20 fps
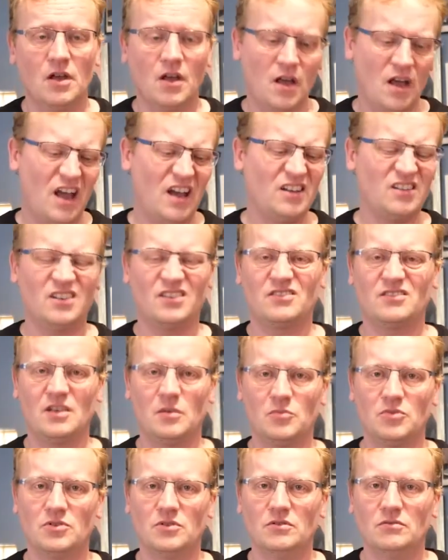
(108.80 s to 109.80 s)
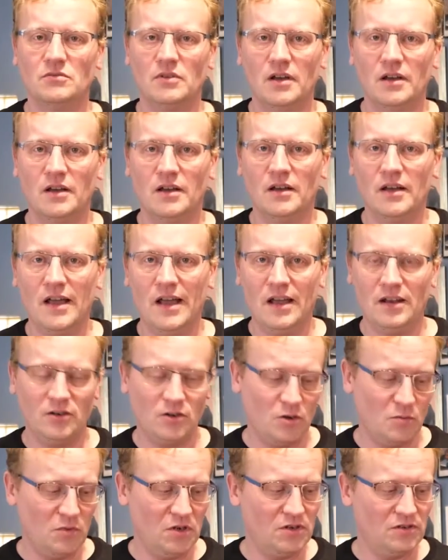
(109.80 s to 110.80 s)
And it does temperature and
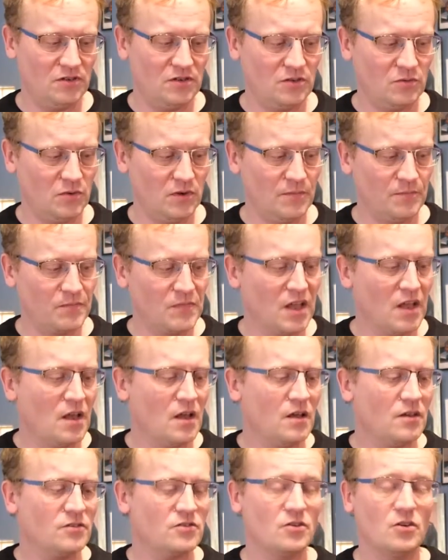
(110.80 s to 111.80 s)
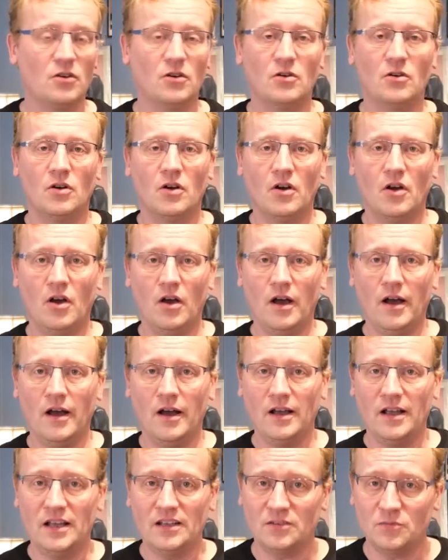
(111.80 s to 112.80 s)
humidity as well. So
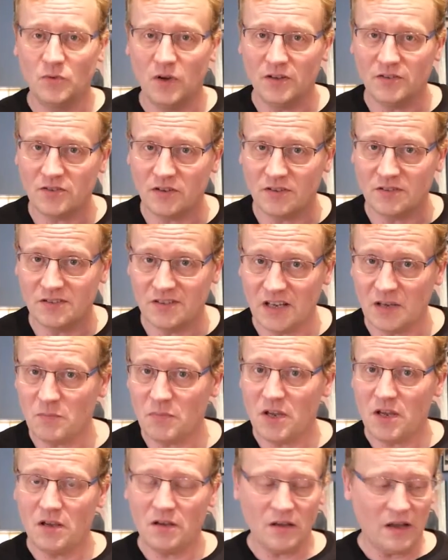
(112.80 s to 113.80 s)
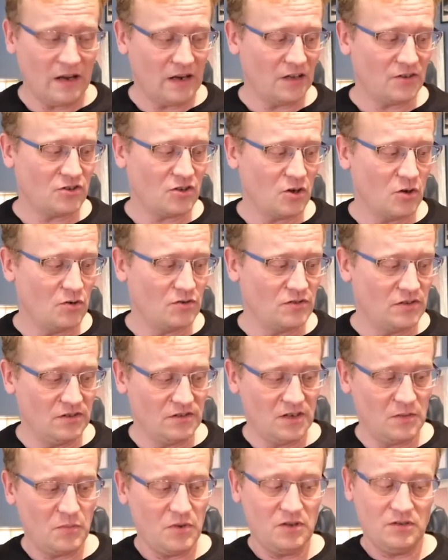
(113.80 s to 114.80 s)
it runs on Zigbee, and I chose the
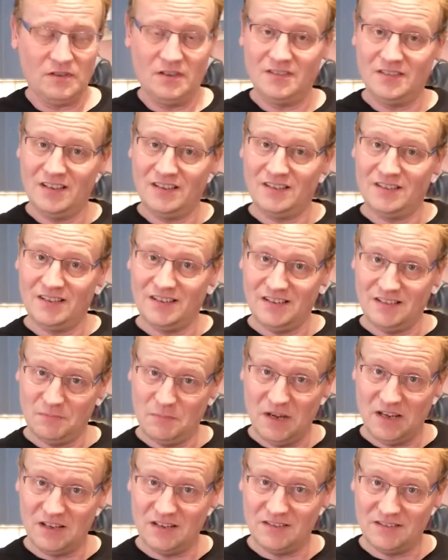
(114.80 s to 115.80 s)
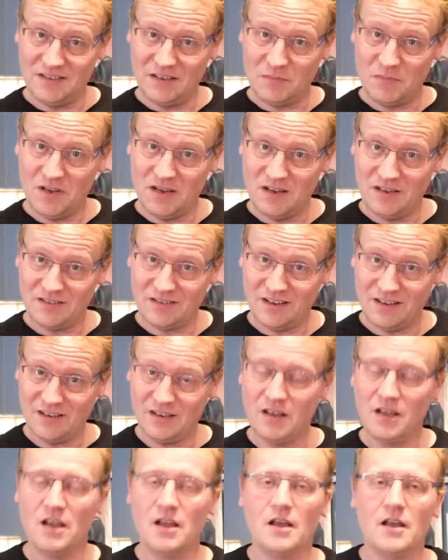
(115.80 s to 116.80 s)
Zigbee, so it says big Zigbee
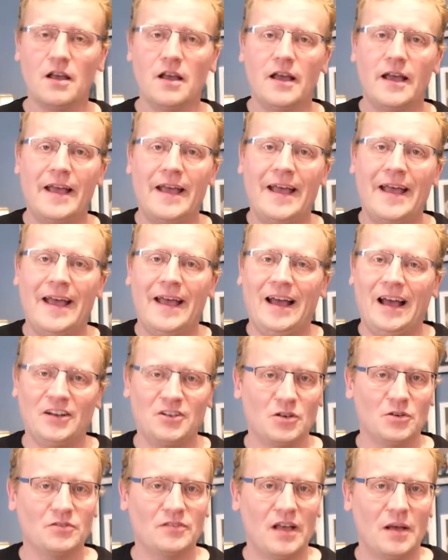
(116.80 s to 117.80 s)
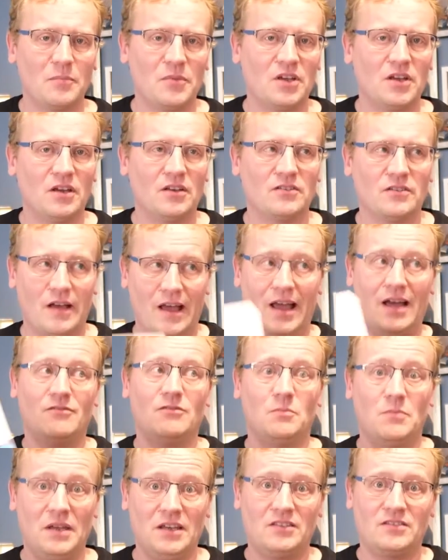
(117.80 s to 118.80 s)
sign. I chose that because I have
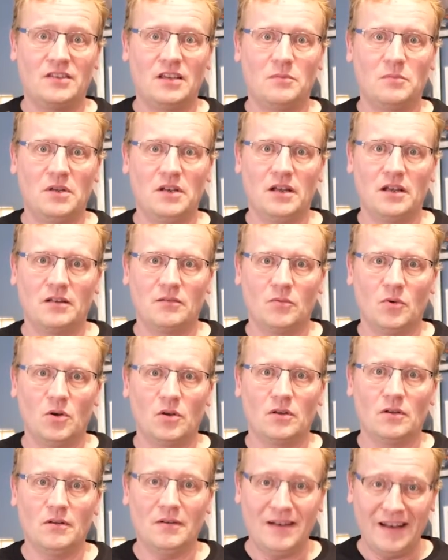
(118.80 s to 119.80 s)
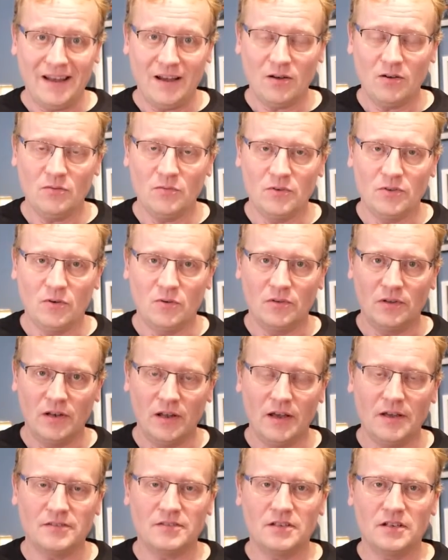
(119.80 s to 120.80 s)
a big Zigbee network now with all the
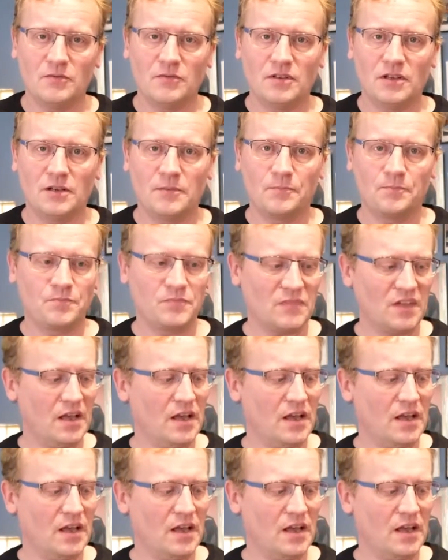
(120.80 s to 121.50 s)
lights and everything.